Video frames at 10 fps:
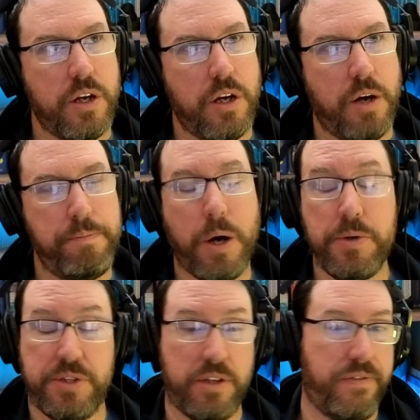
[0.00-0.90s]

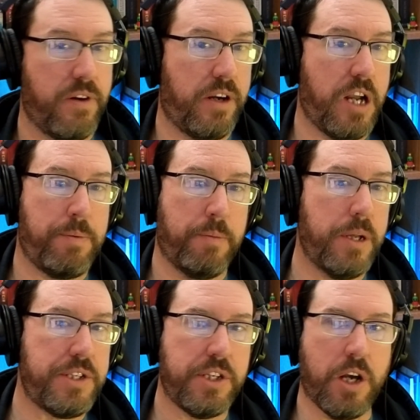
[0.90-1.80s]
post a couple of
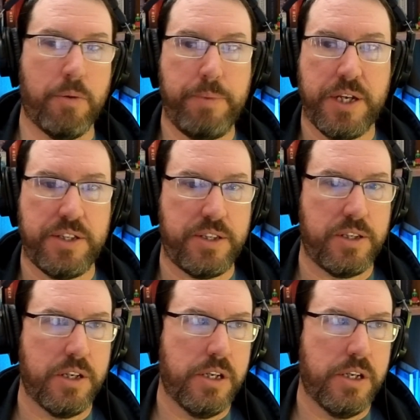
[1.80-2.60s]
months ago because